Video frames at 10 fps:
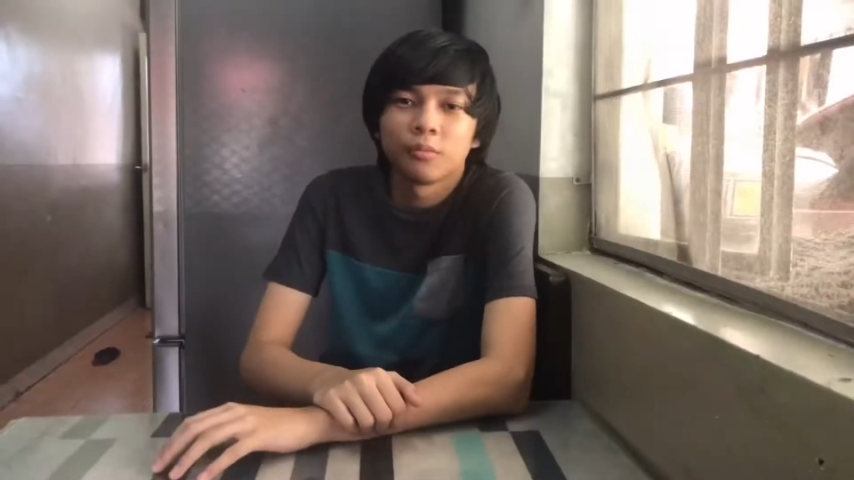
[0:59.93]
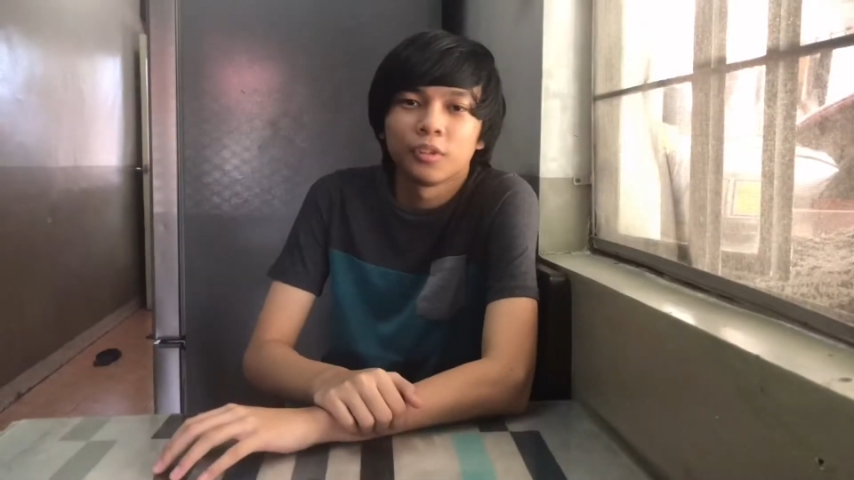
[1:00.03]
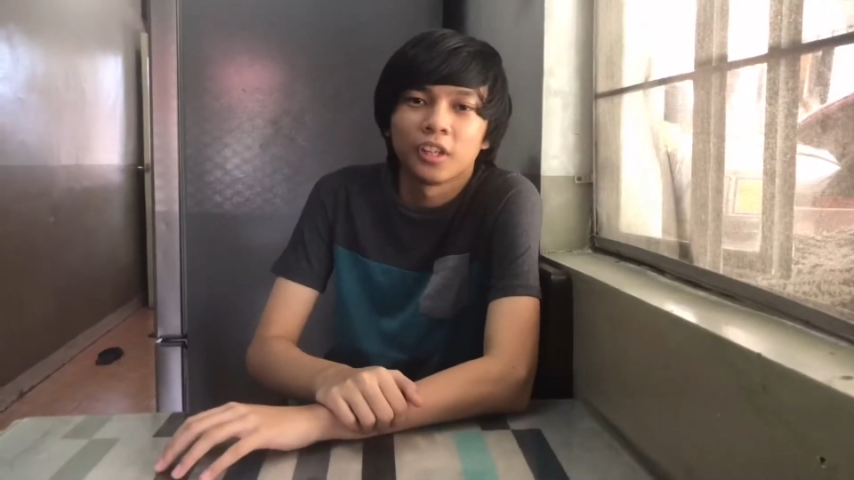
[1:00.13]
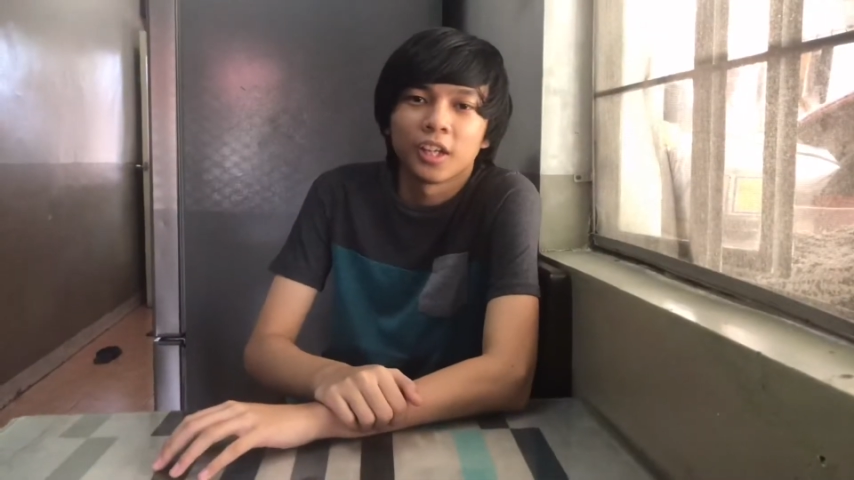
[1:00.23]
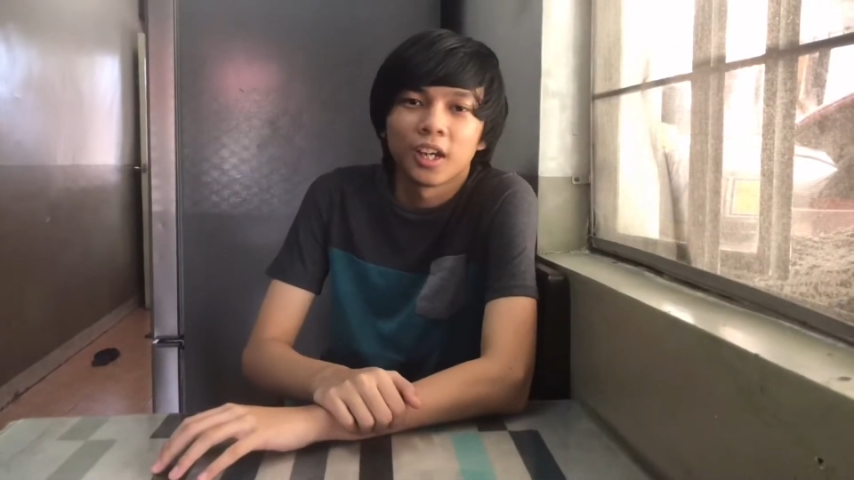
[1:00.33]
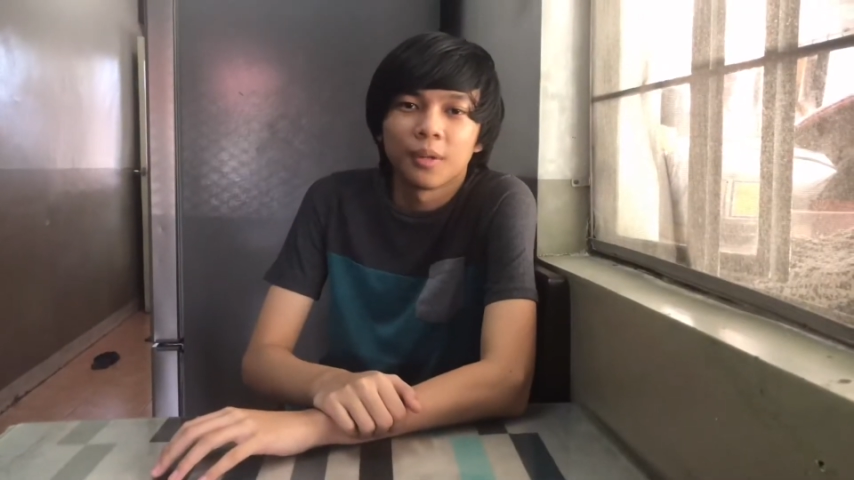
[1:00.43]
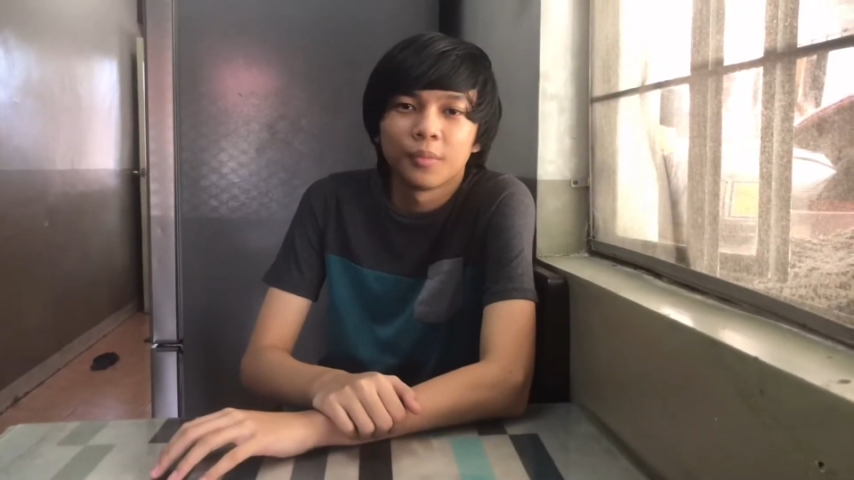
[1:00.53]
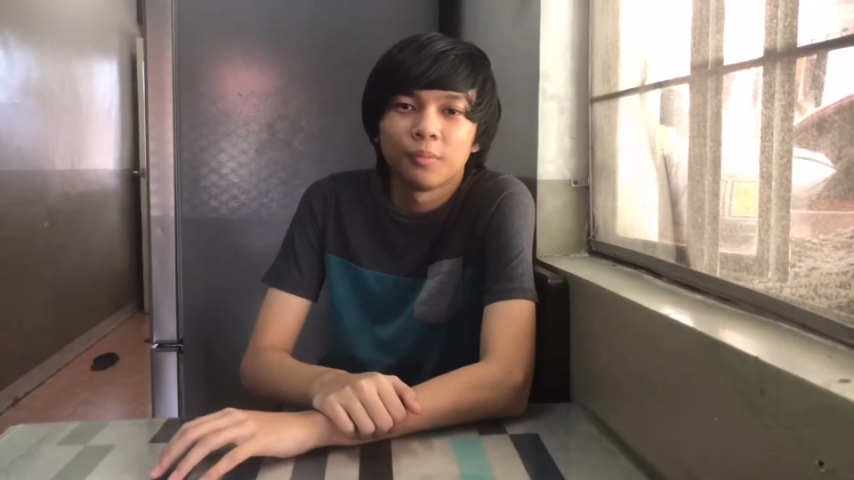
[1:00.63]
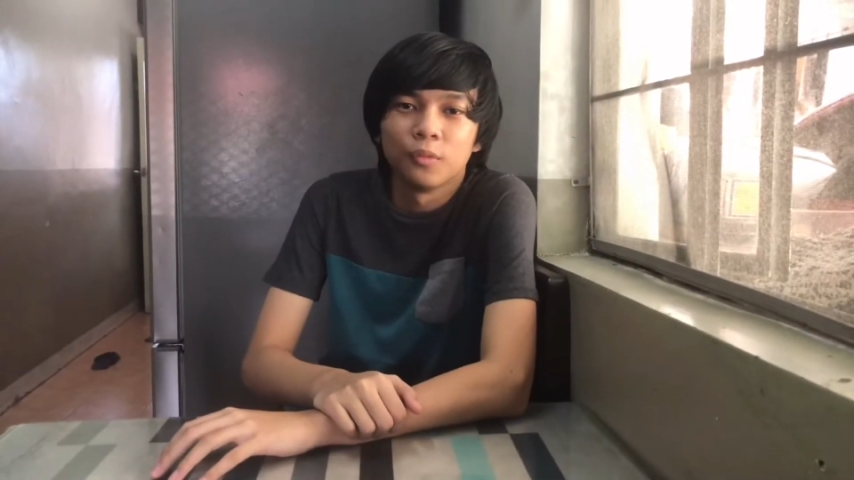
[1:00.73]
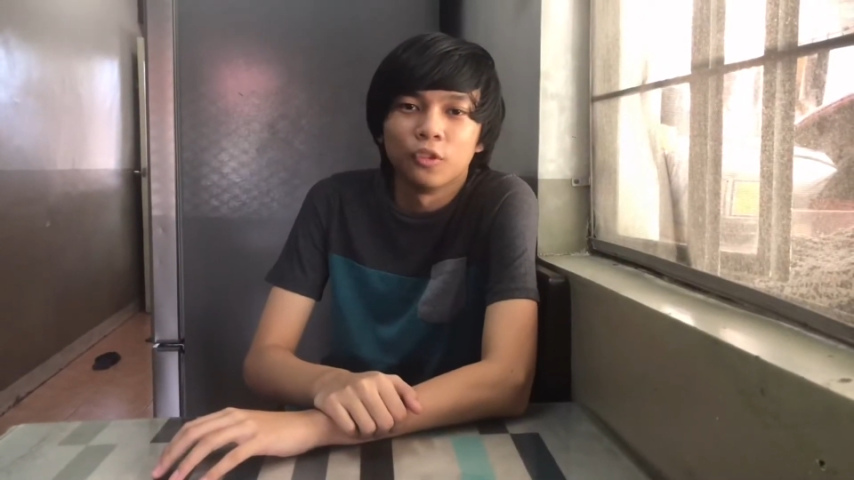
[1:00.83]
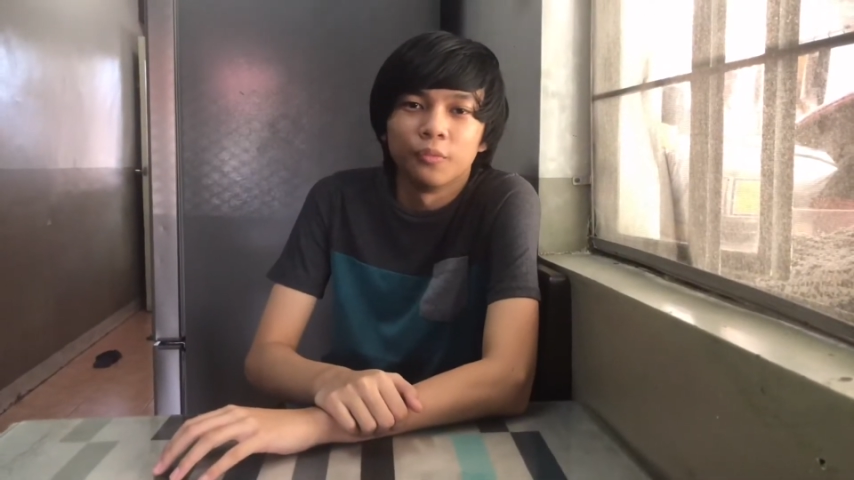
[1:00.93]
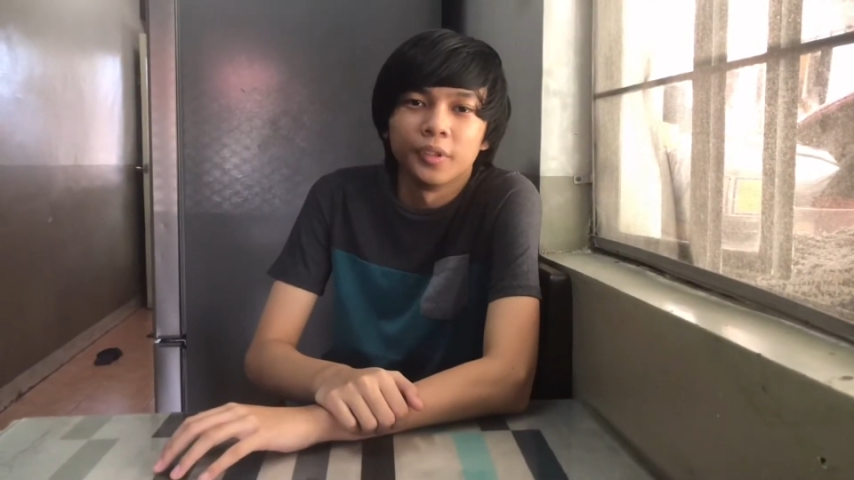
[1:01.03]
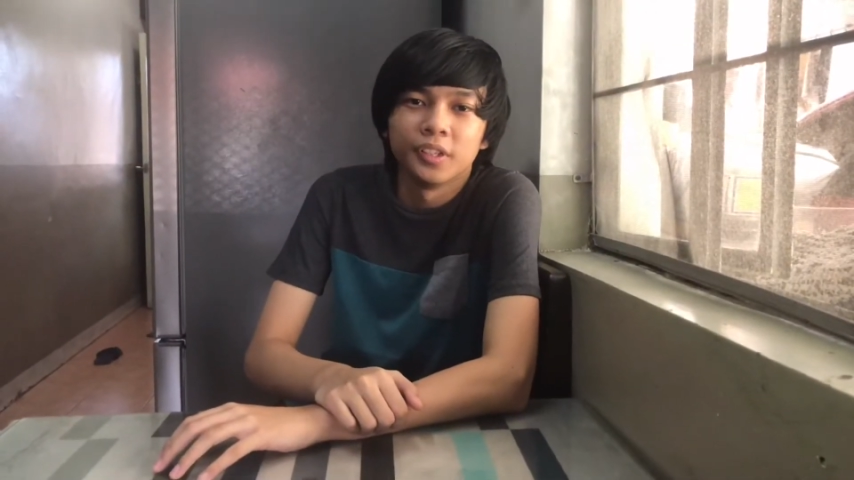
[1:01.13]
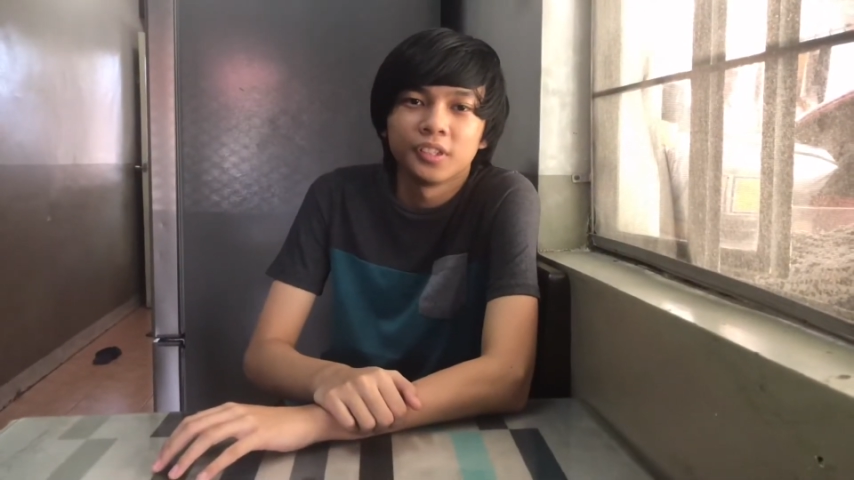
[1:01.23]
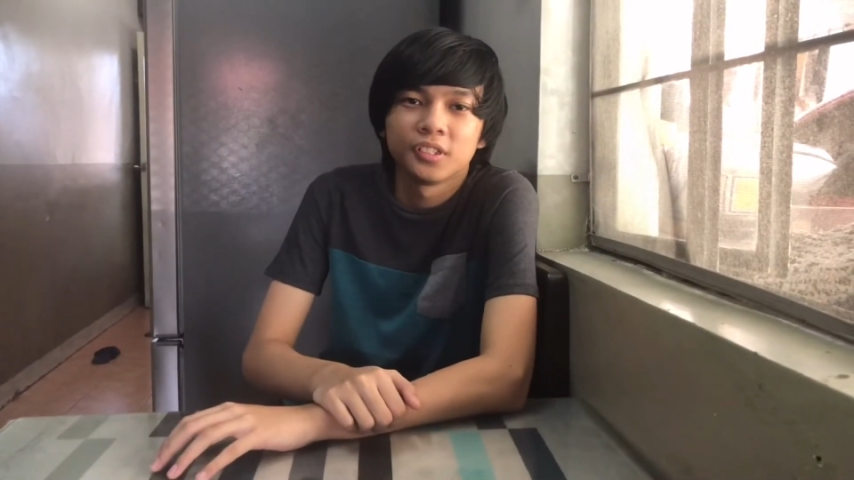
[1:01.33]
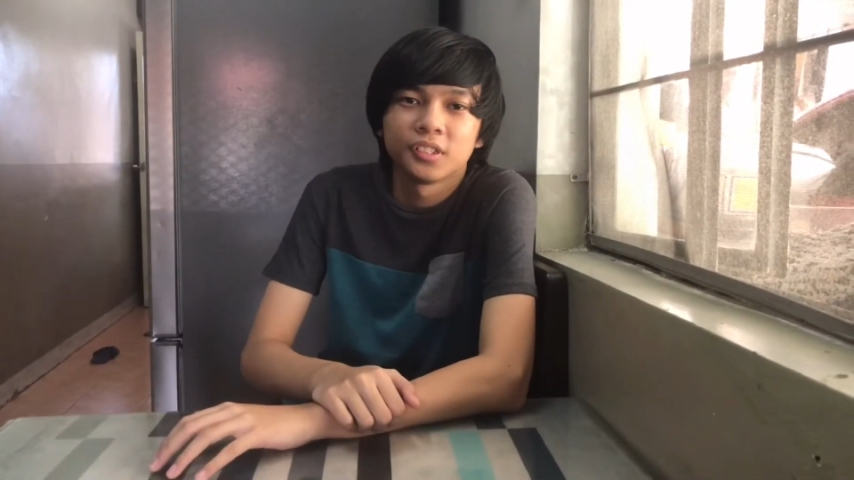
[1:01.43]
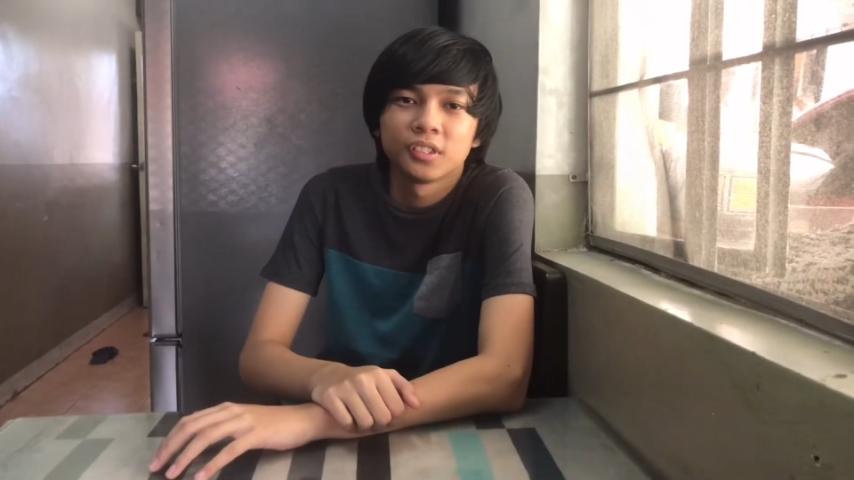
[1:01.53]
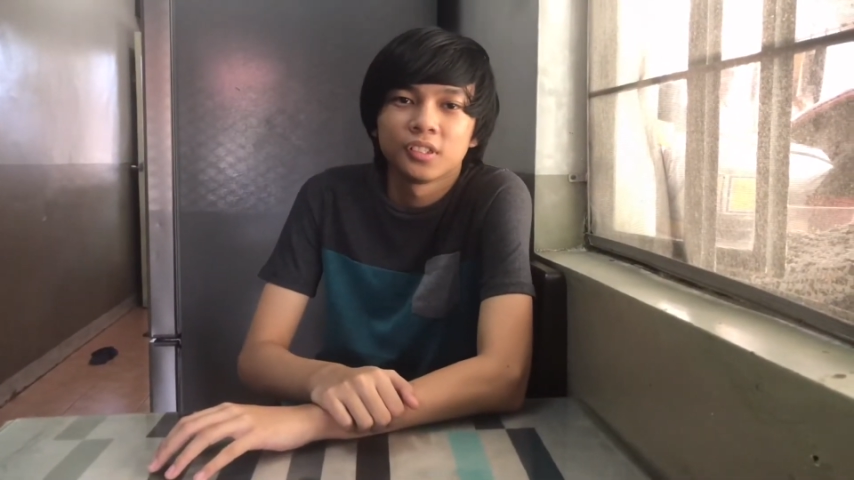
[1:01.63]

with the camera movements.